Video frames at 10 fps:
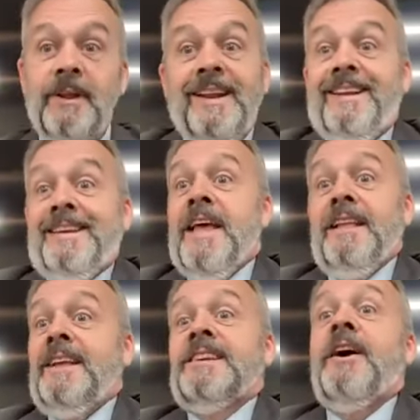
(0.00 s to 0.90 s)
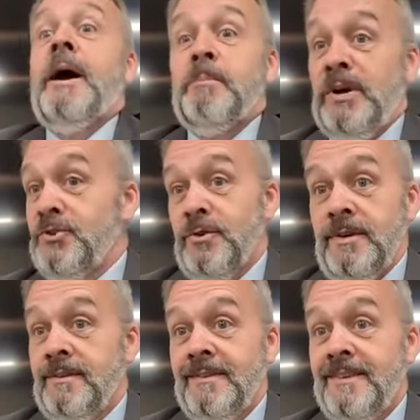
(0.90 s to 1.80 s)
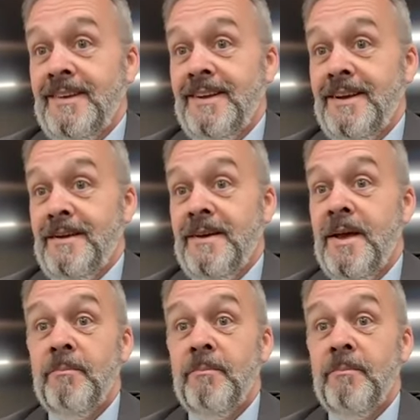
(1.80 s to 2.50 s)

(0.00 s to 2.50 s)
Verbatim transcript: I mean, that, that's how I picture it.